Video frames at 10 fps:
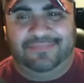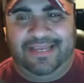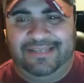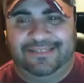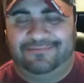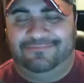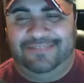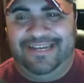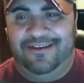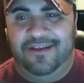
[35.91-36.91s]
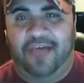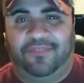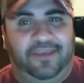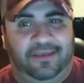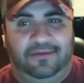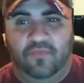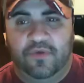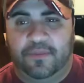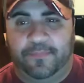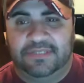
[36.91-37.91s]
they just did nothing
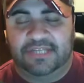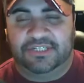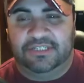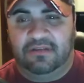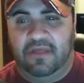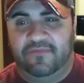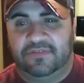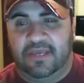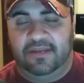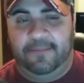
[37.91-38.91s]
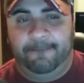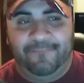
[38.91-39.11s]
with the possessions. And all of a sudden,